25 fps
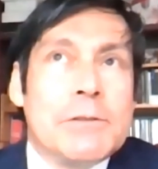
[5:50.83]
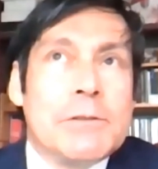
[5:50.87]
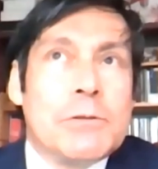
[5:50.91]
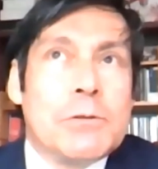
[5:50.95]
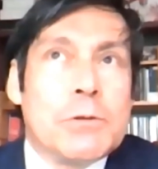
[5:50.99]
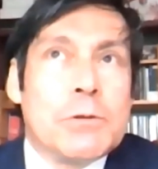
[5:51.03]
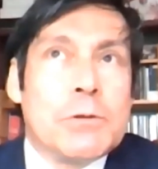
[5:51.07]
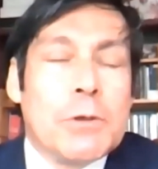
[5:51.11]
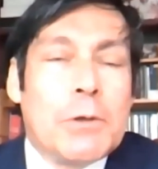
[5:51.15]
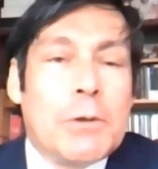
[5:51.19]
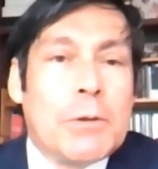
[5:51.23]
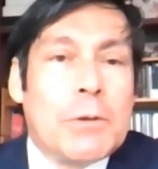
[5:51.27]

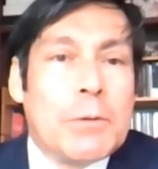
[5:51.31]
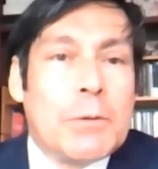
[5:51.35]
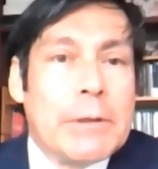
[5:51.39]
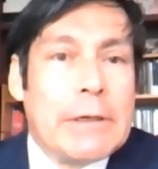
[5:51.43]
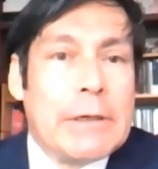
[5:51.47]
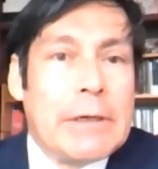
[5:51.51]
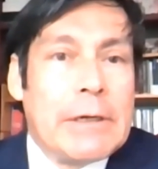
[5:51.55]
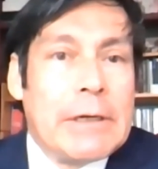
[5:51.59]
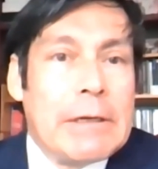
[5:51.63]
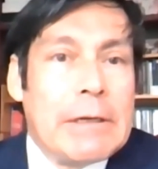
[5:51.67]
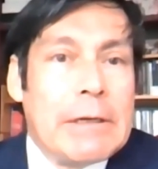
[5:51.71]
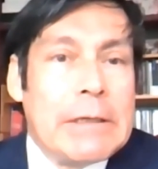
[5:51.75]
So
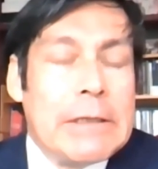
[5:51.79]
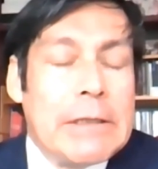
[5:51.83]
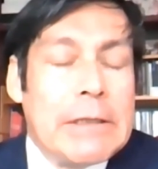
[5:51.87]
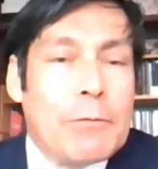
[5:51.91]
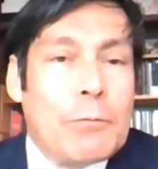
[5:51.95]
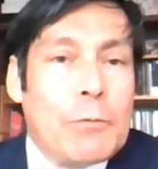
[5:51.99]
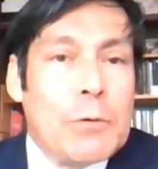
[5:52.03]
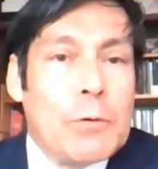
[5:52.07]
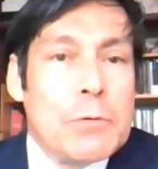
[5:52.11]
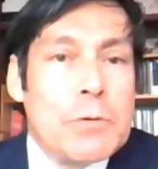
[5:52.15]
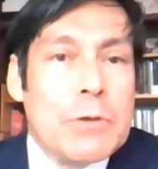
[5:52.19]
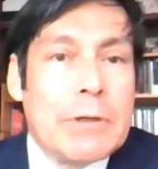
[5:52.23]
in the
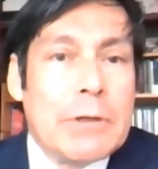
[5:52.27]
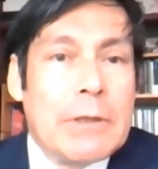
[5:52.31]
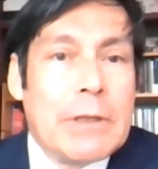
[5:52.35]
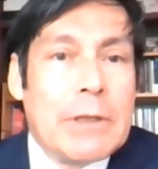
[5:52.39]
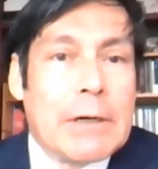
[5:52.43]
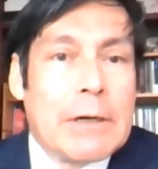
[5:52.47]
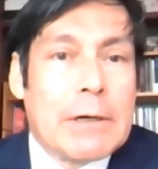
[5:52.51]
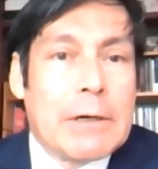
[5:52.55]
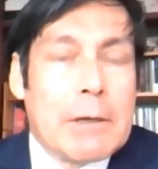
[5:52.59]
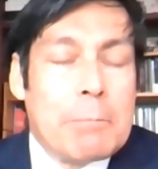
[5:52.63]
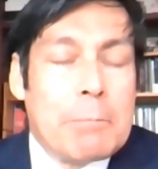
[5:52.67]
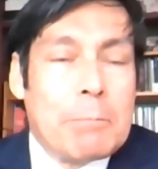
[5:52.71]
future,
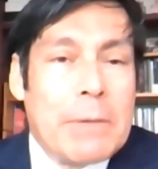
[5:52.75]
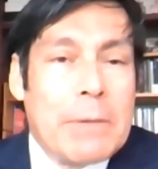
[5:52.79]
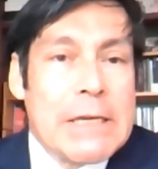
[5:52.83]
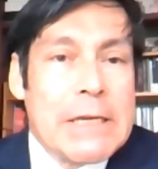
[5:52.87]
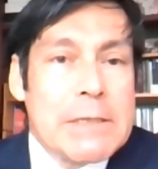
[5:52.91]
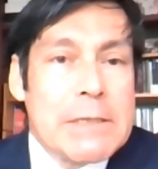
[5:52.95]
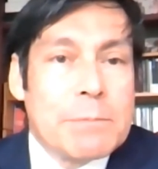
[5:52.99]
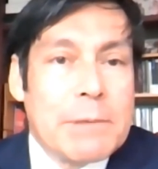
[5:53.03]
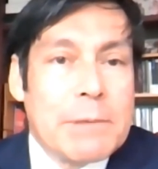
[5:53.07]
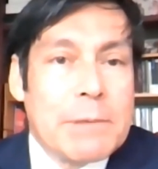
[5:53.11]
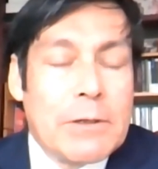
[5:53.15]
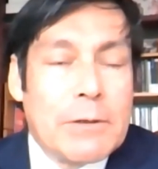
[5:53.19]
the
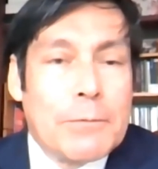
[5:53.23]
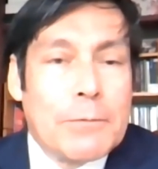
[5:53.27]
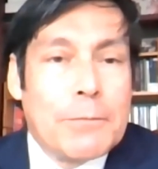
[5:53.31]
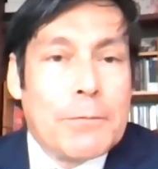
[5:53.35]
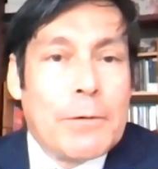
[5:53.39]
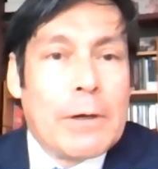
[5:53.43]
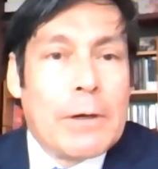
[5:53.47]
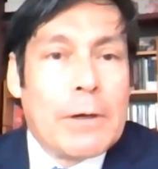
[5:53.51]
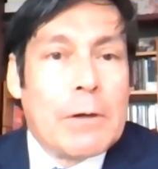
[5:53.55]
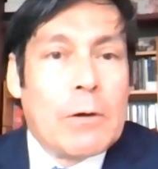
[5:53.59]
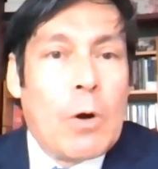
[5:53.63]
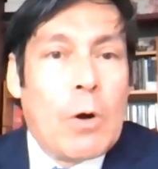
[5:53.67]
replacement of
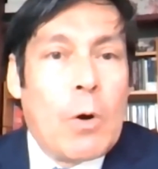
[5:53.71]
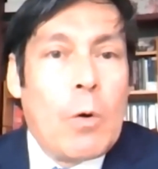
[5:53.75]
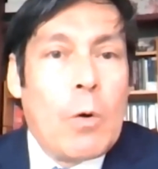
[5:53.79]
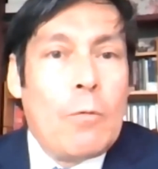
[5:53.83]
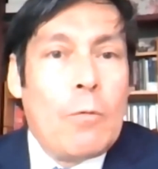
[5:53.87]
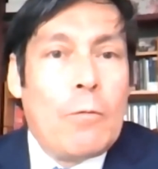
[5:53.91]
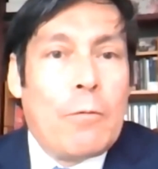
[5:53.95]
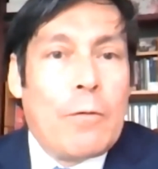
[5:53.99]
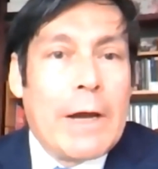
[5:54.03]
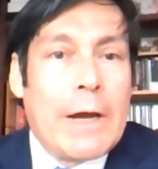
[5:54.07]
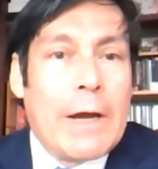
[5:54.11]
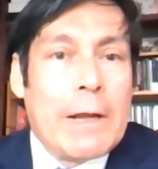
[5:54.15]

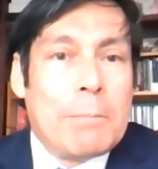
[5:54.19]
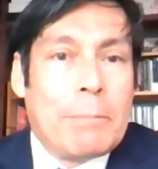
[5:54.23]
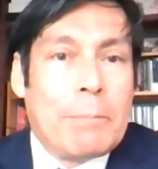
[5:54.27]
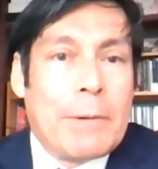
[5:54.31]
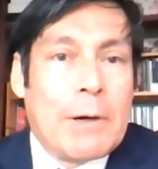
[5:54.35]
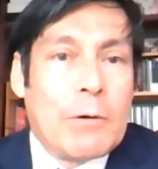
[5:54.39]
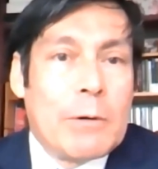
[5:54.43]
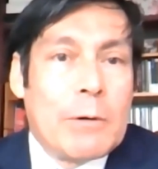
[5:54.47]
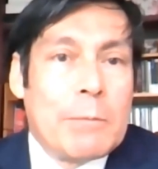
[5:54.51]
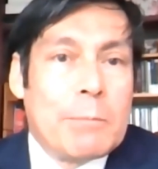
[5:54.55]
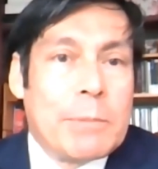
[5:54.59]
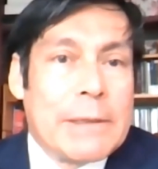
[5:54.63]
coal-fired
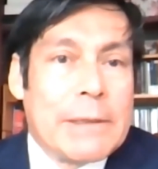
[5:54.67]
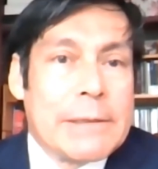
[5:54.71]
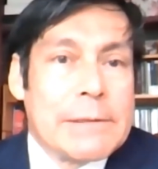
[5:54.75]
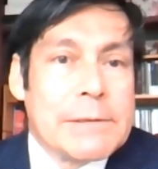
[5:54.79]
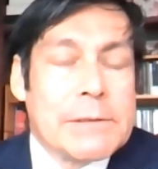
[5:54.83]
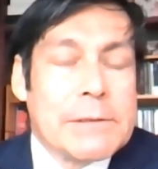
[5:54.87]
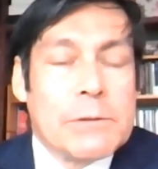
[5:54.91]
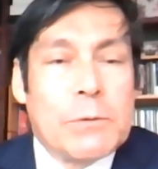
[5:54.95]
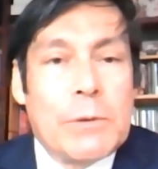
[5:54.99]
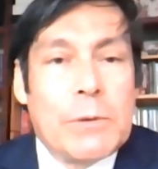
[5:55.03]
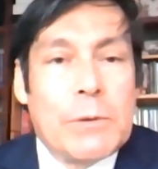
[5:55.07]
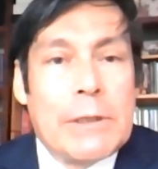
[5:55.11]
power
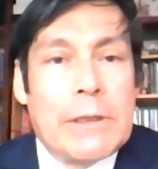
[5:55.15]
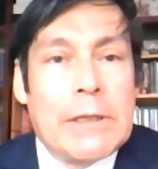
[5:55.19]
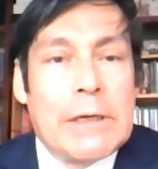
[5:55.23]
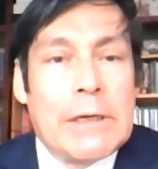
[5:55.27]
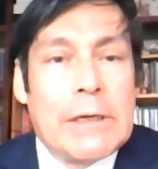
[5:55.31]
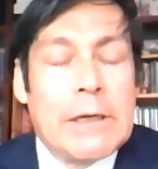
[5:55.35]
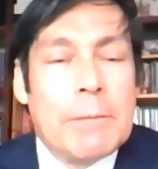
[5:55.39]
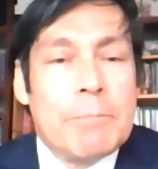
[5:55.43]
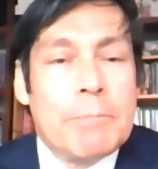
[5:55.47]
plants with